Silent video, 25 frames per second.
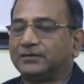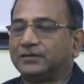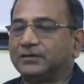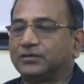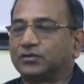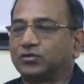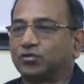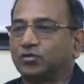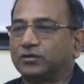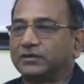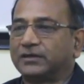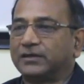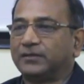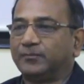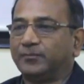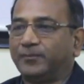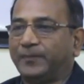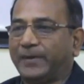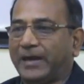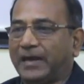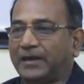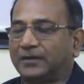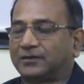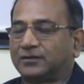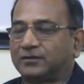it showed the
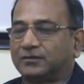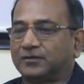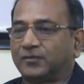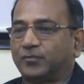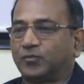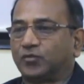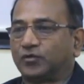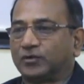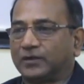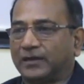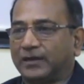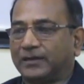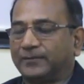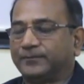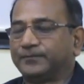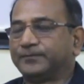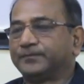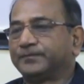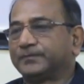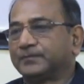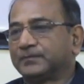impact of the program,